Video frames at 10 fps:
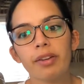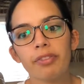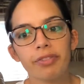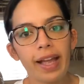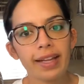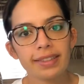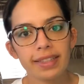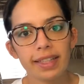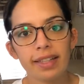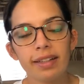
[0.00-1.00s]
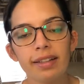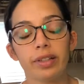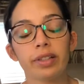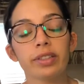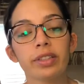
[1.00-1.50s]
flaxseed
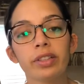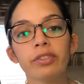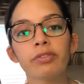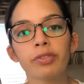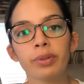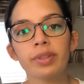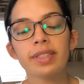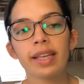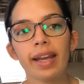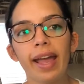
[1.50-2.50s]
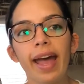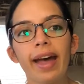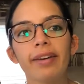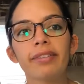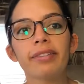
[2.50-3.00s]
or certain foods that
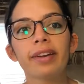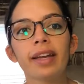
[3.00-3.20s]
have